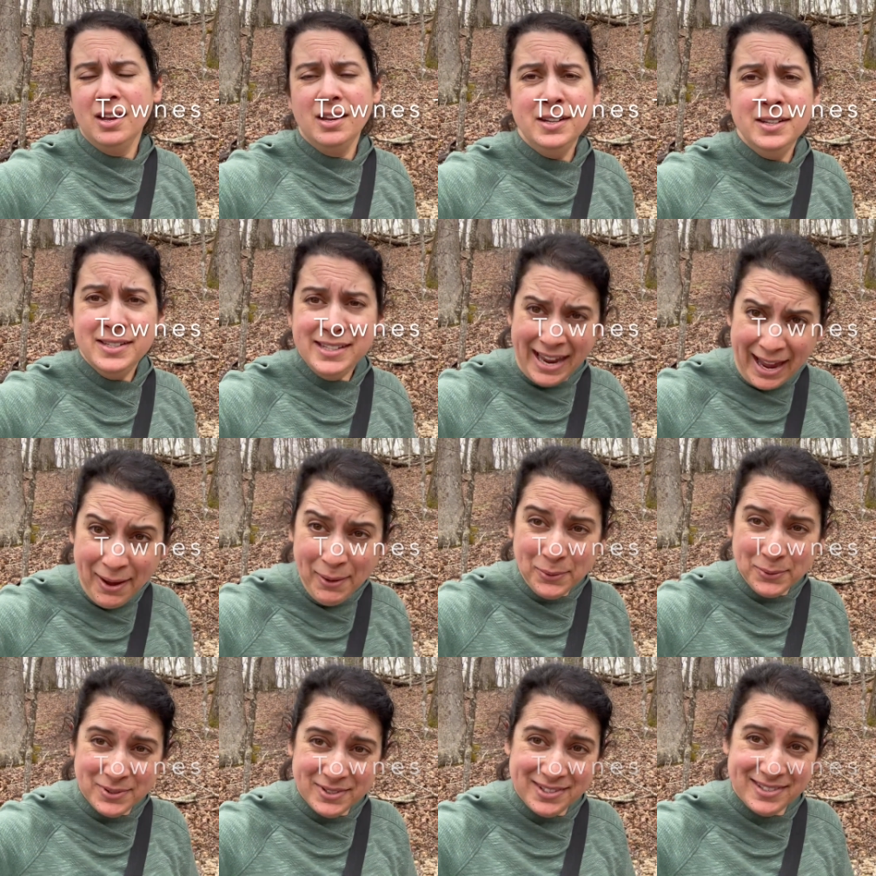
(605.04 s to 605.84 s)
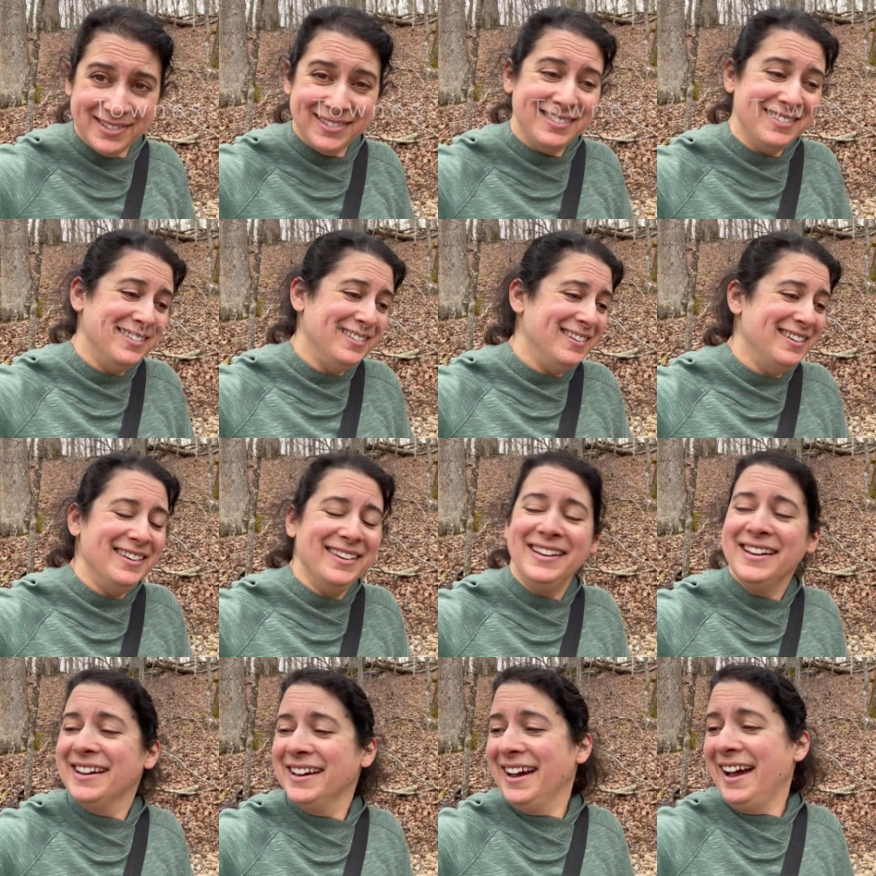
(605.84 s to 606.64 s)
Towns.
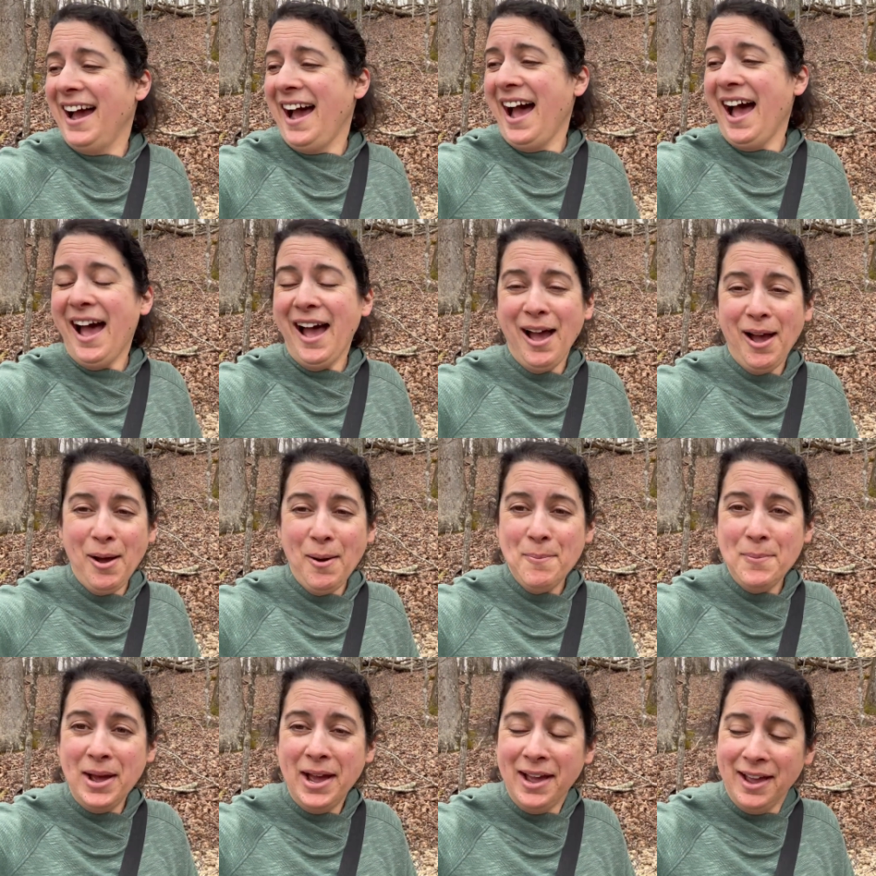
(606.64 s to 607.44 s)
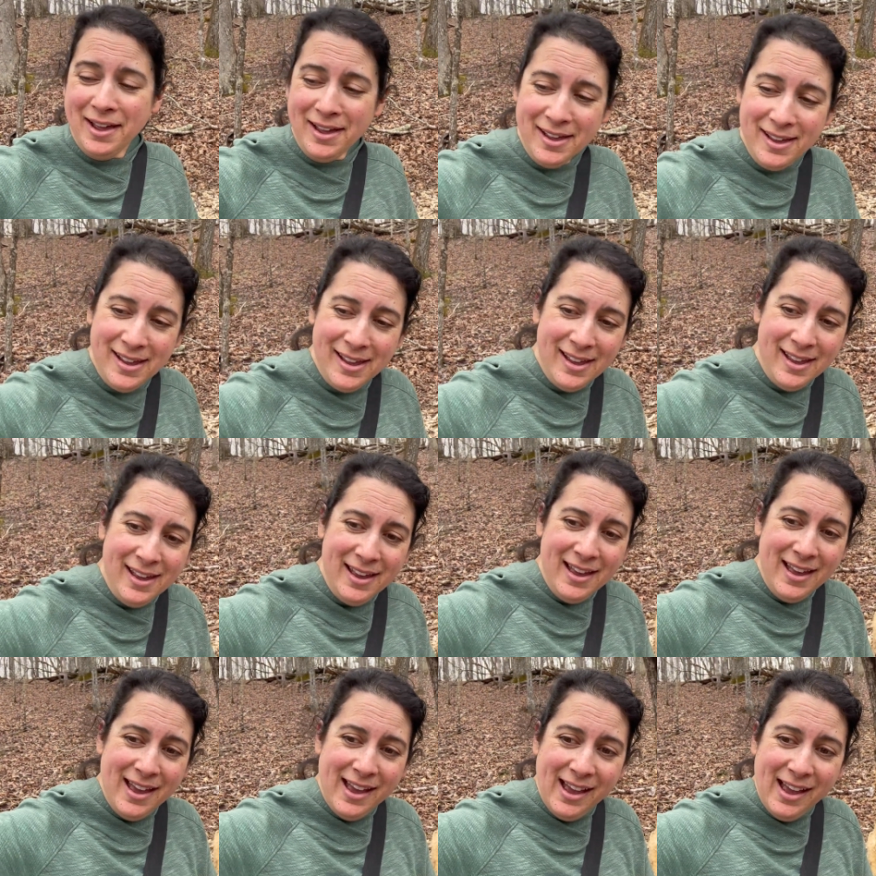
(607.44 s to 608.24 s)
Um,
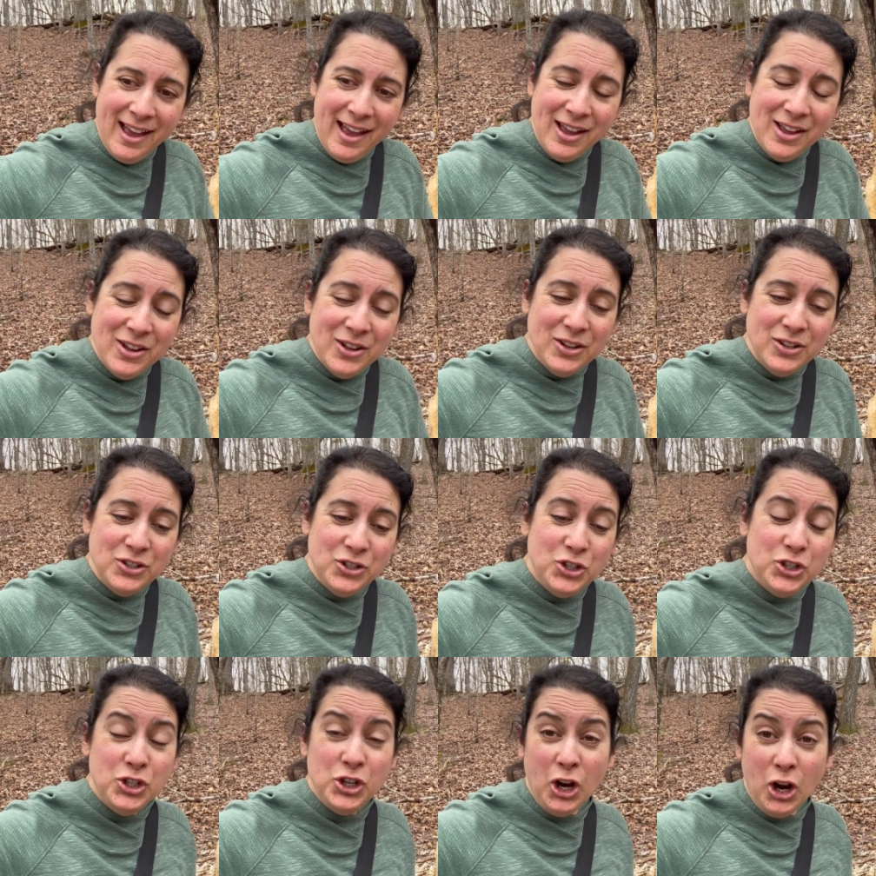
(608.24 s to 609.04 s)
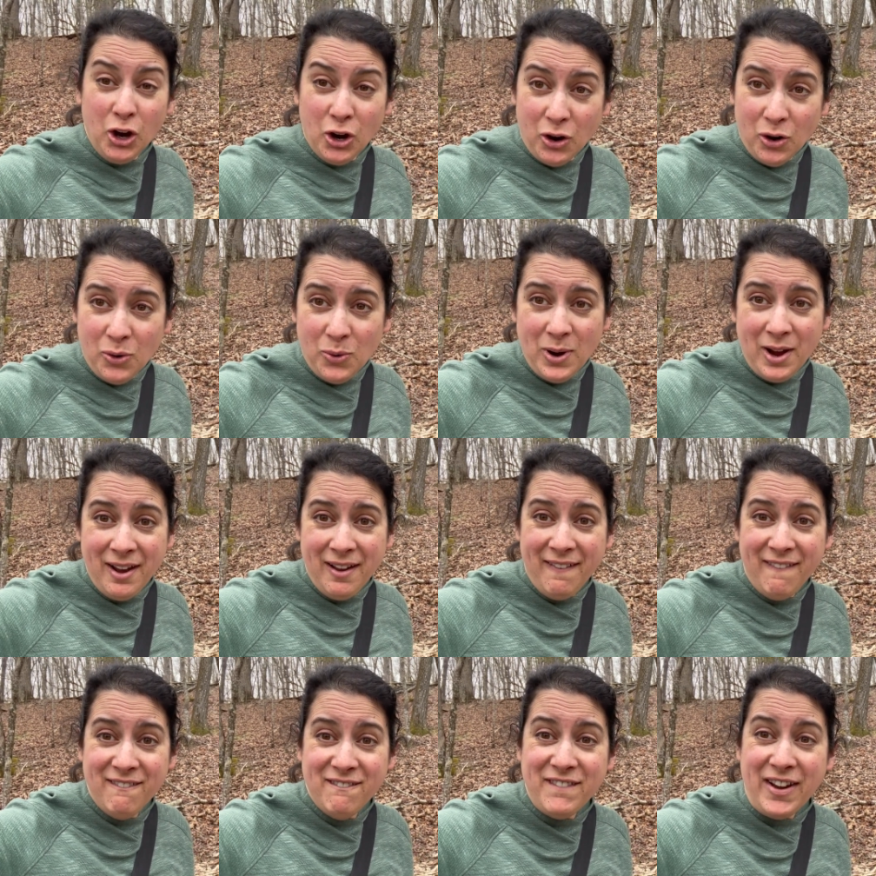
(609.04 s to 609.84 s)
Joe
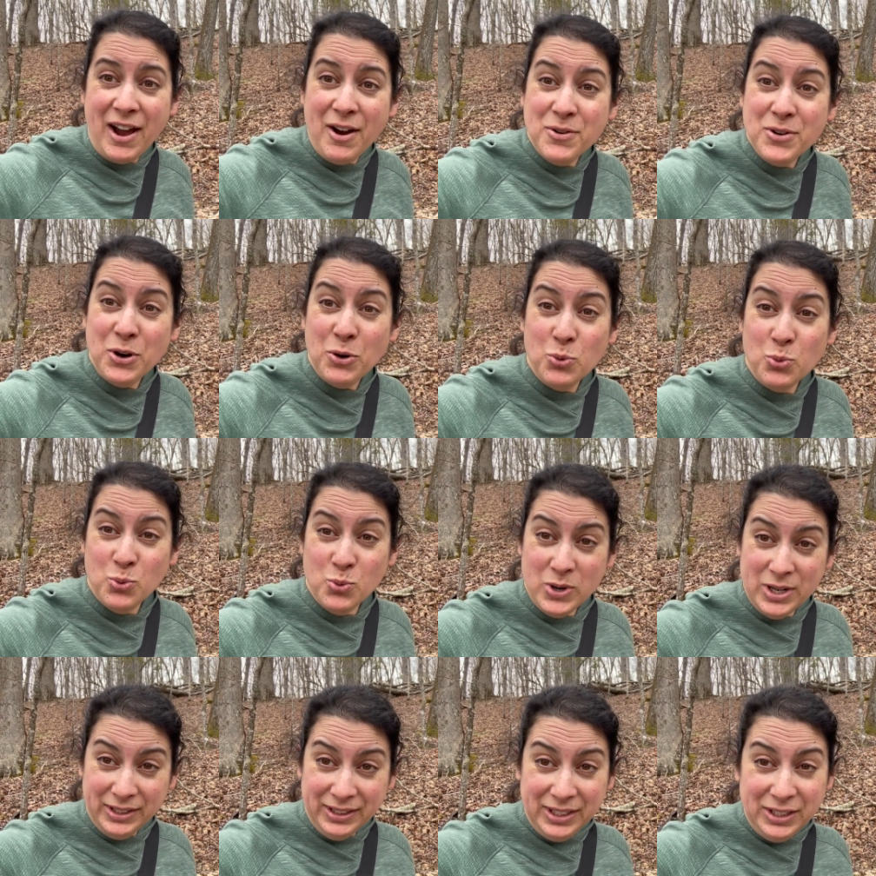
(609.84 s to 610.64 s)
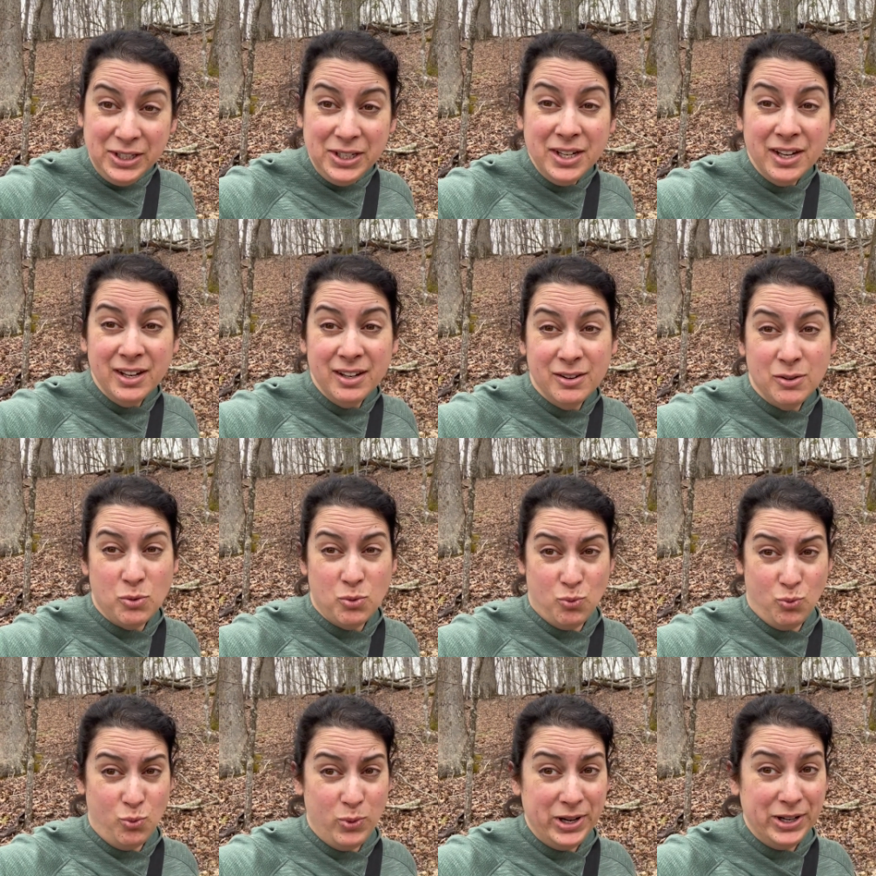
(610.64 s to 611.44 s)
found a really
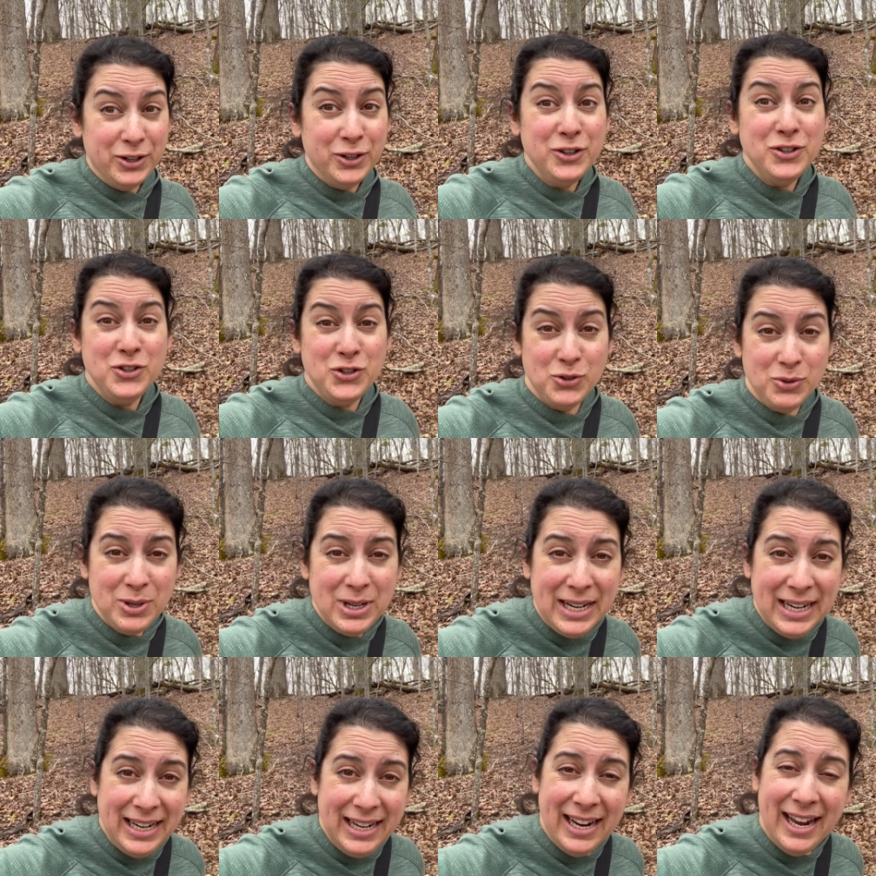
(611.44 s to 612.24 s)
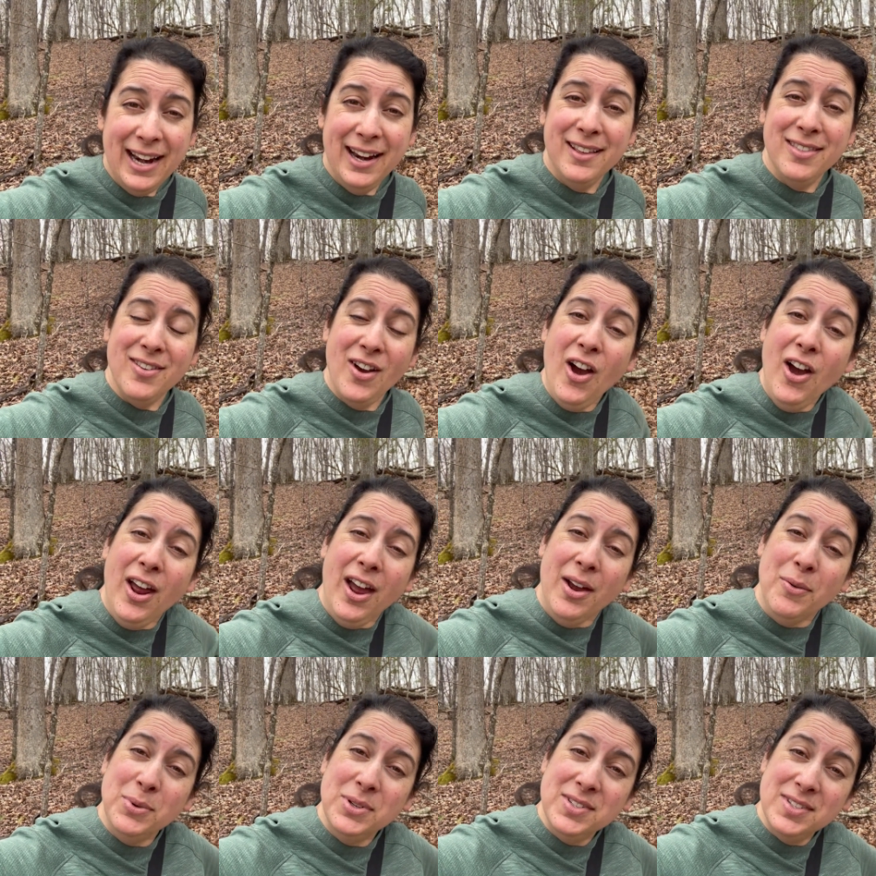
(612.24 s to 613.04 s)
weird tree, and I thought
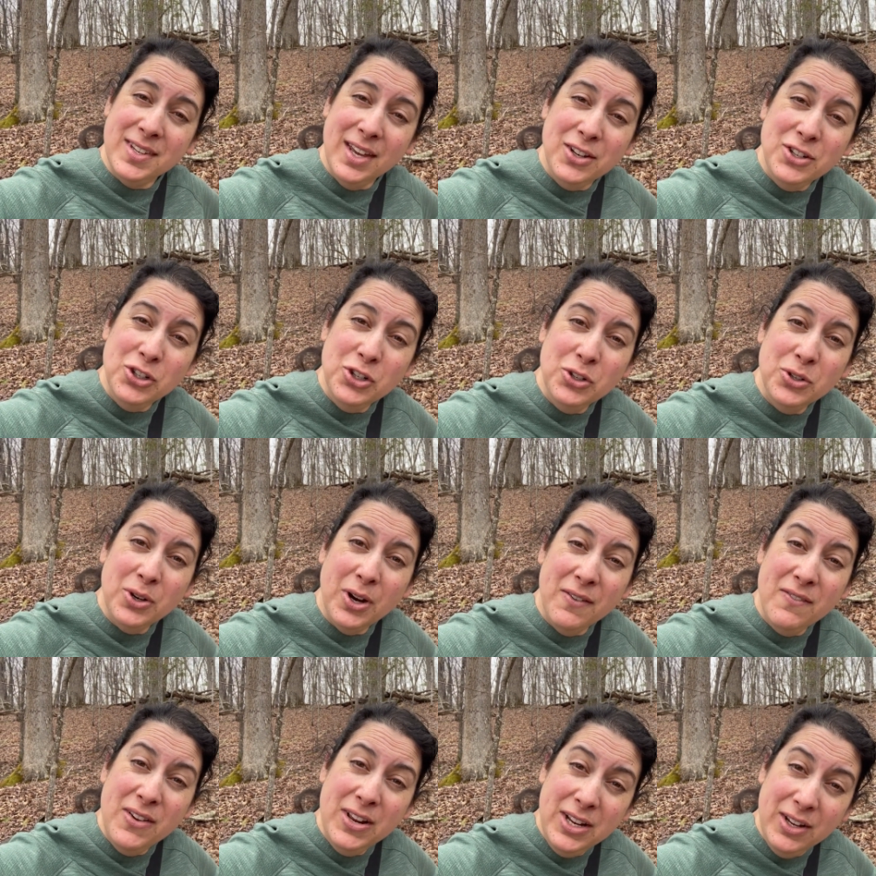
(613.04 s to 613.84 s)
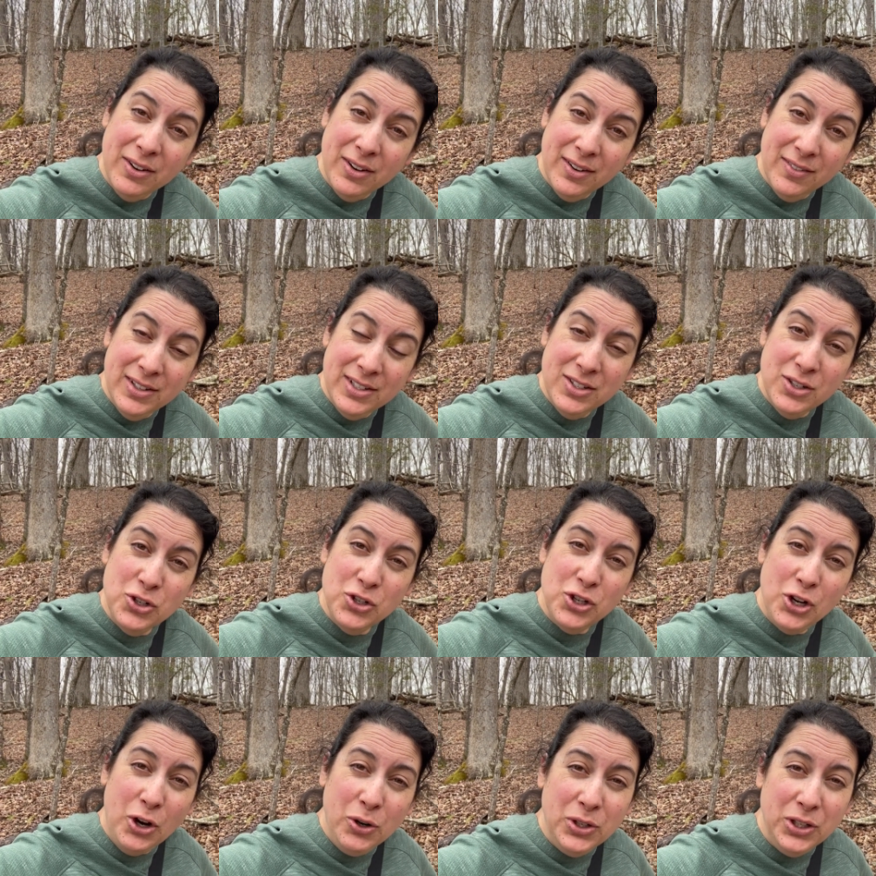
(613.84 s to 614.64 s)
I would send you a video of it to
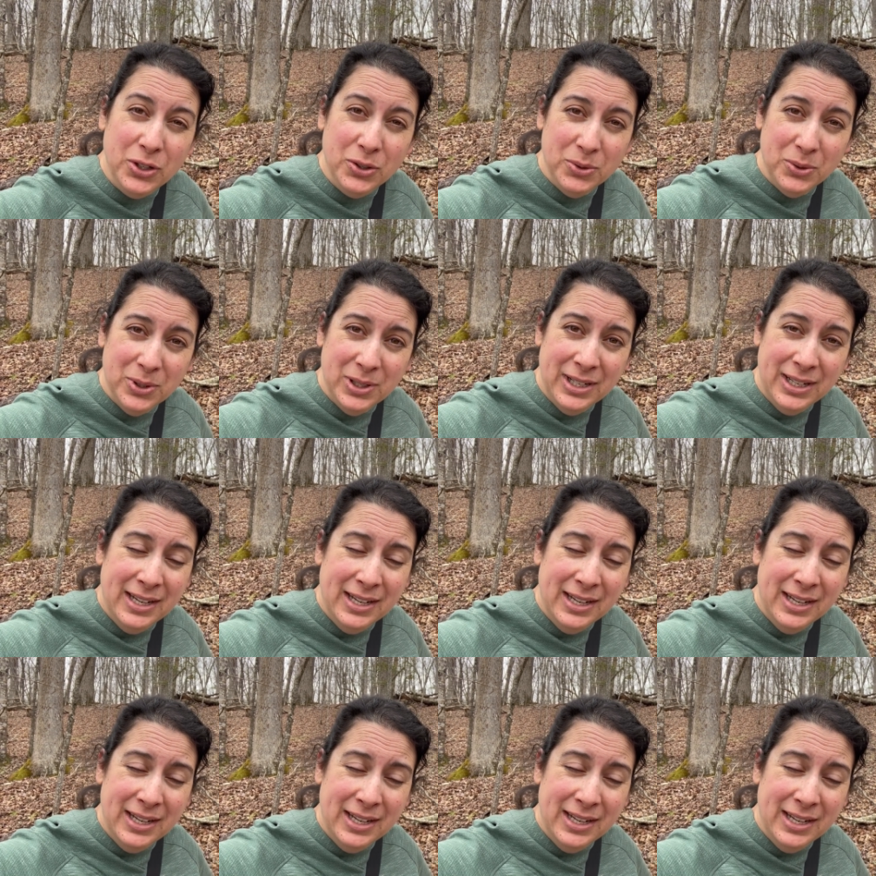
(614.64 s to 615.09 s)
show you.